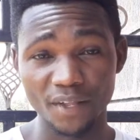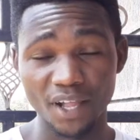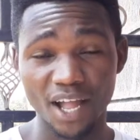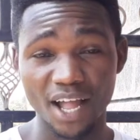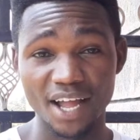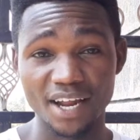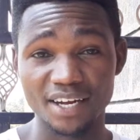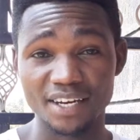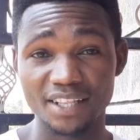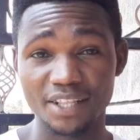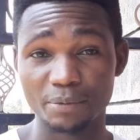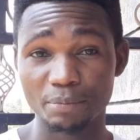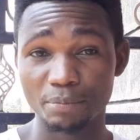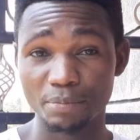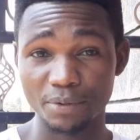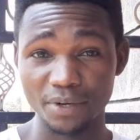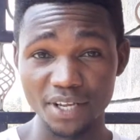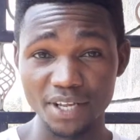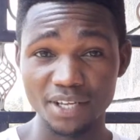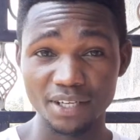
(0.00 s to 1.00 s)
And the
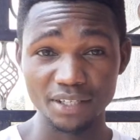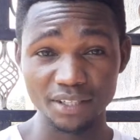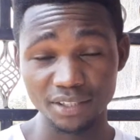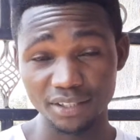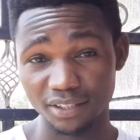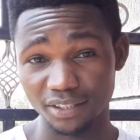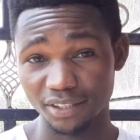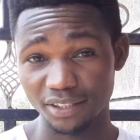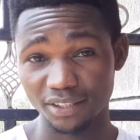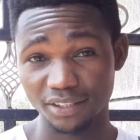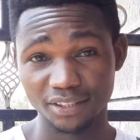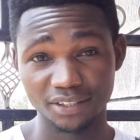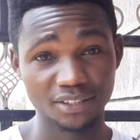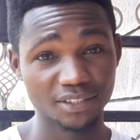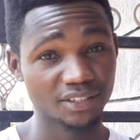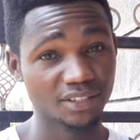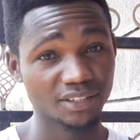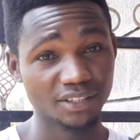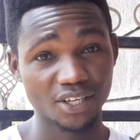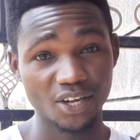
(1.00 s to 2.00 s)
brain
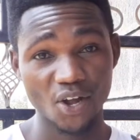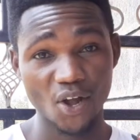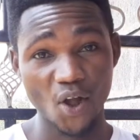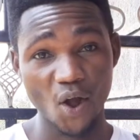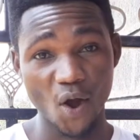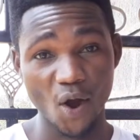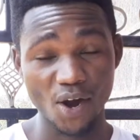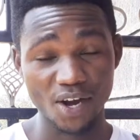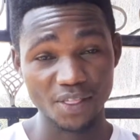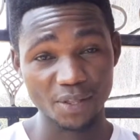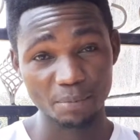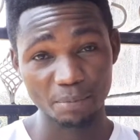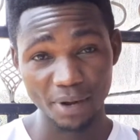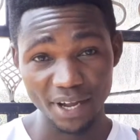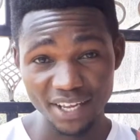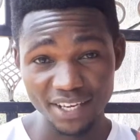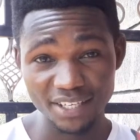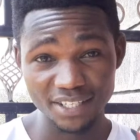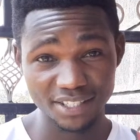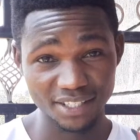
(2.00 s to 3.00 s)
or the
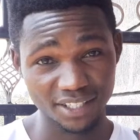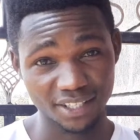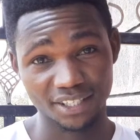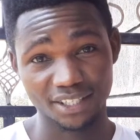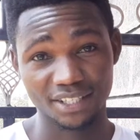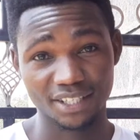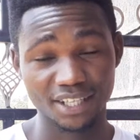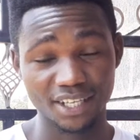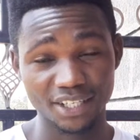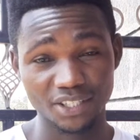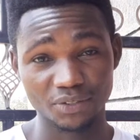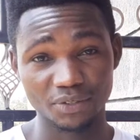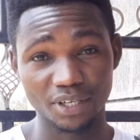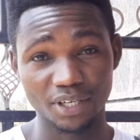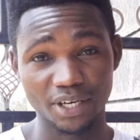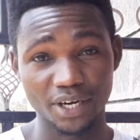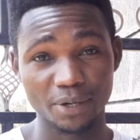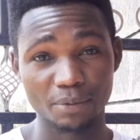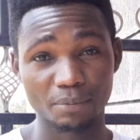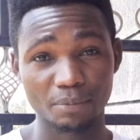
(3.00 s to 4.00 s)
mindset that you are
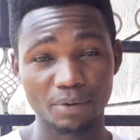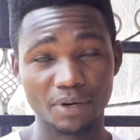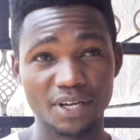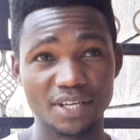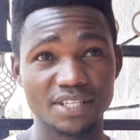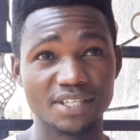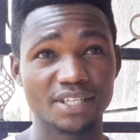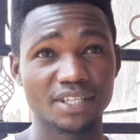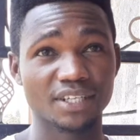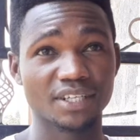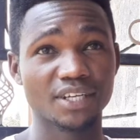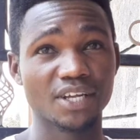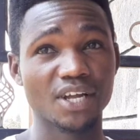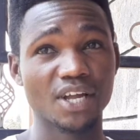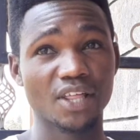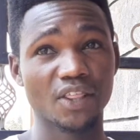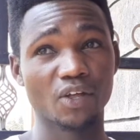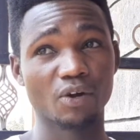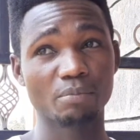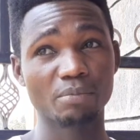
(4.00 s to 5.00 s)
embracing,
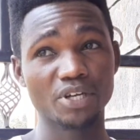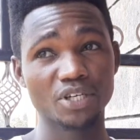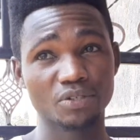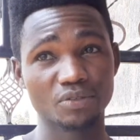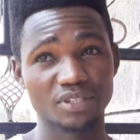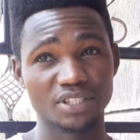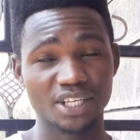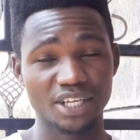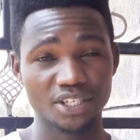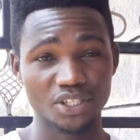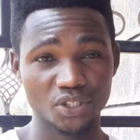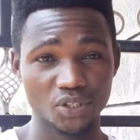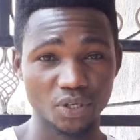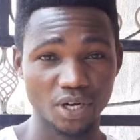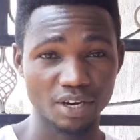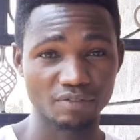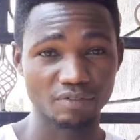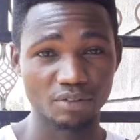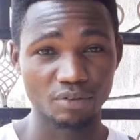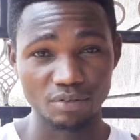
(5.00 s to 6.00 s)
the moment you start to
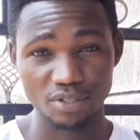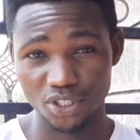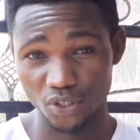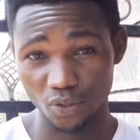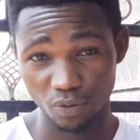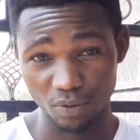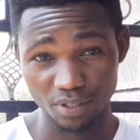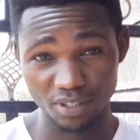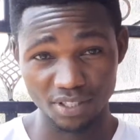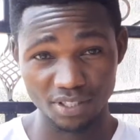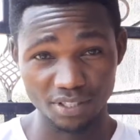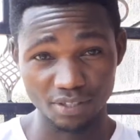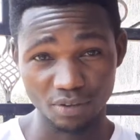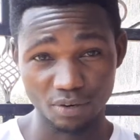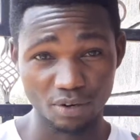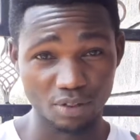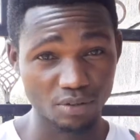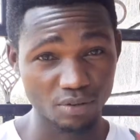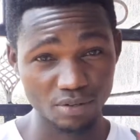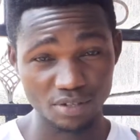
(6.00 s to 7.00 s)
have those talks
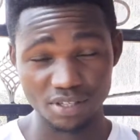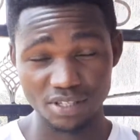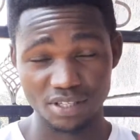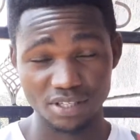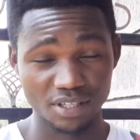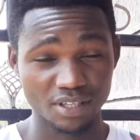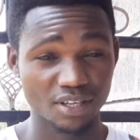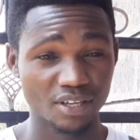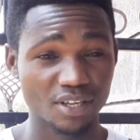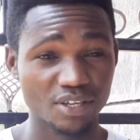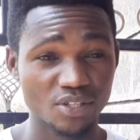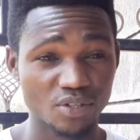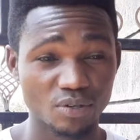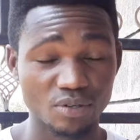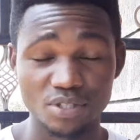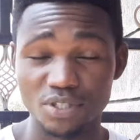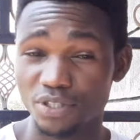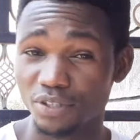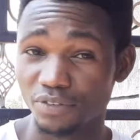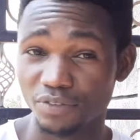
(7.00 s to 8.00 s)
or those
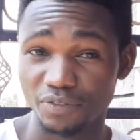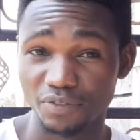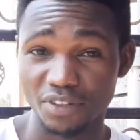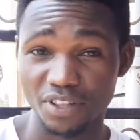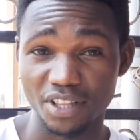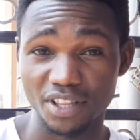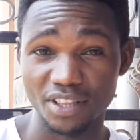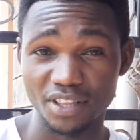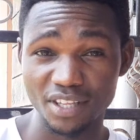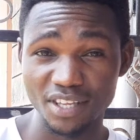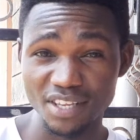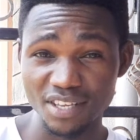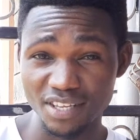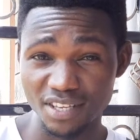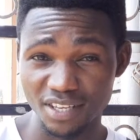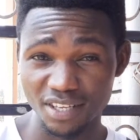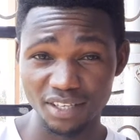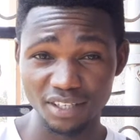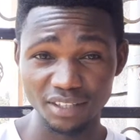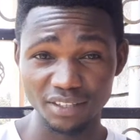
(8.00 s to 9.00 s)
sorts of
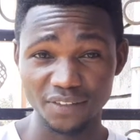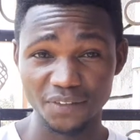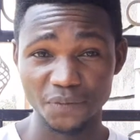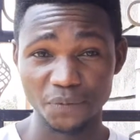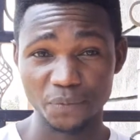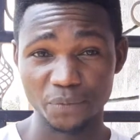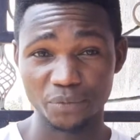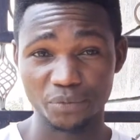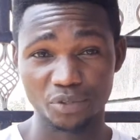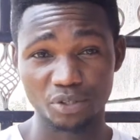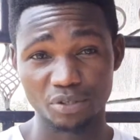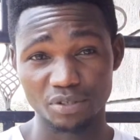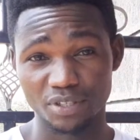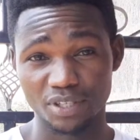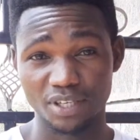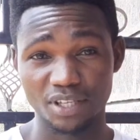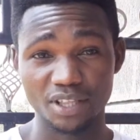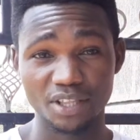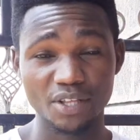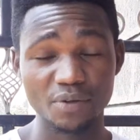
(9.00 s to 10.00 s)
thinking,
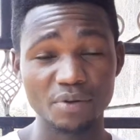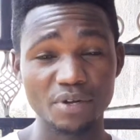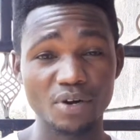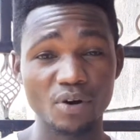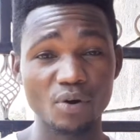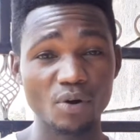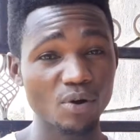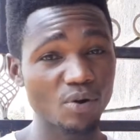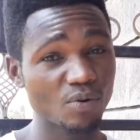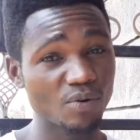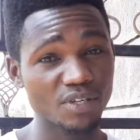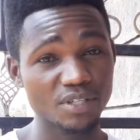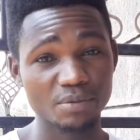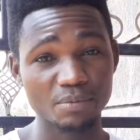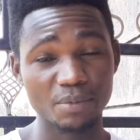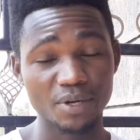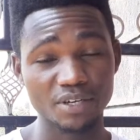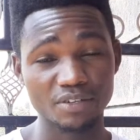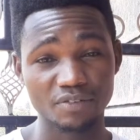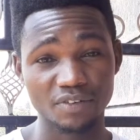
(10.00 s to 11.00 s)
they will always be
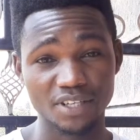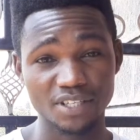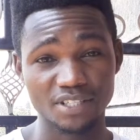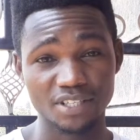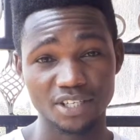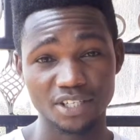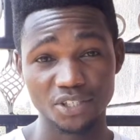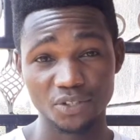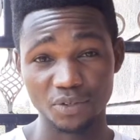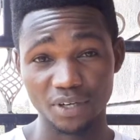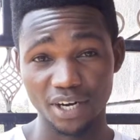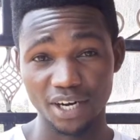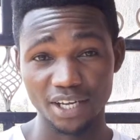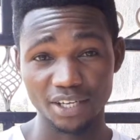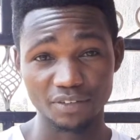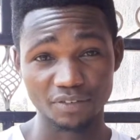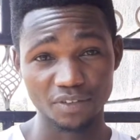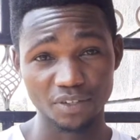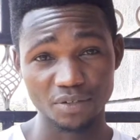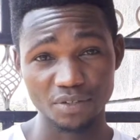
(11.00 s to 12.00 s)
manifested in your
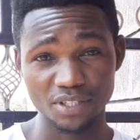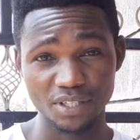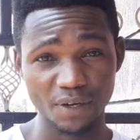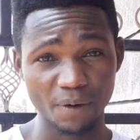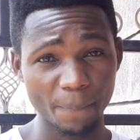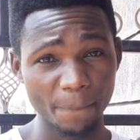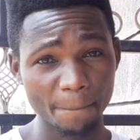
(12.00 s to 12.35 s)
life, you see.